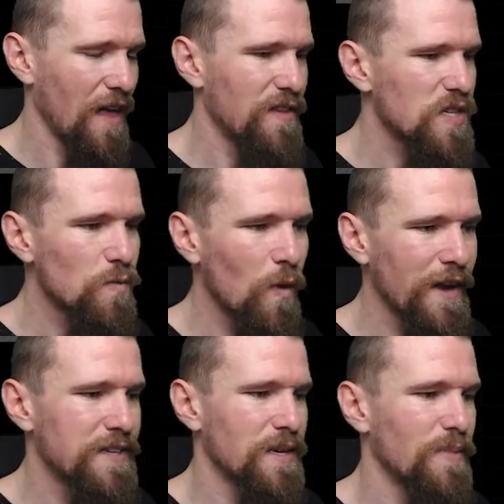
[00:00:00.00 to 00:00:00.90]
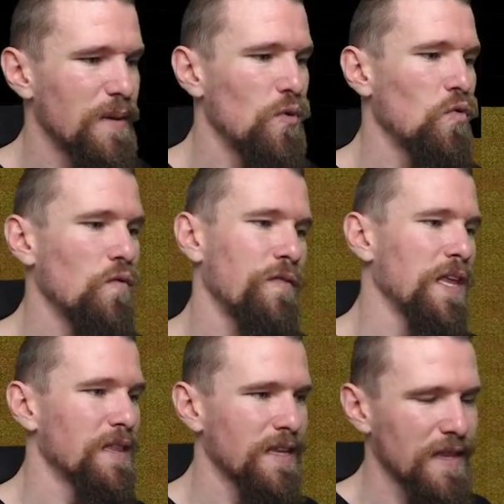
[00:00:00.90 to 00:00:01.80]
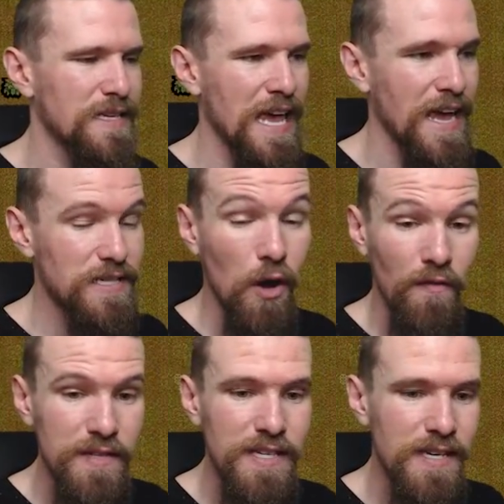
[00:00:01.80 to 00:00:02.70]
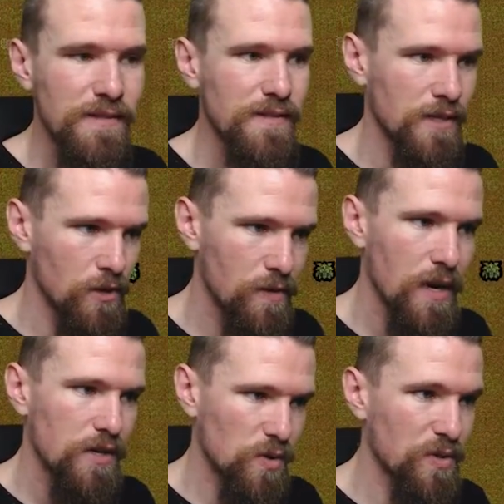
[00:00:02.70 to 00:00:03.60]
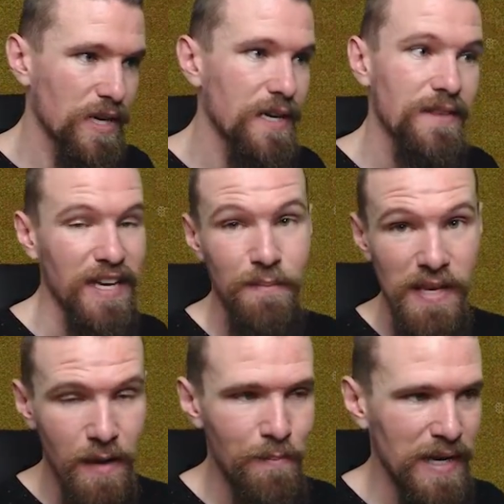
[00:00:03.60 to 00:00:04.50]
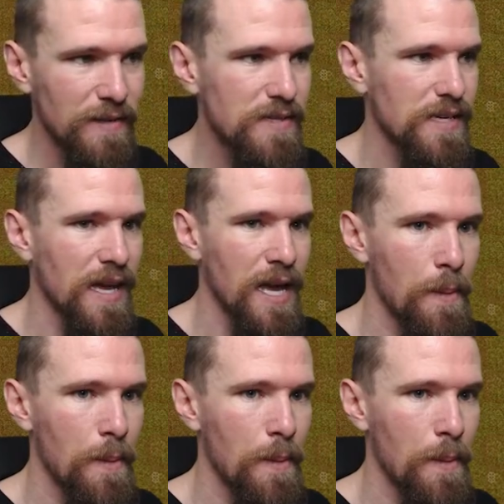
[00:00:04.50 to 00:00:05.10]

This is why some people think that the tanks, obviously, you know, to a degree, they can be unbalanced,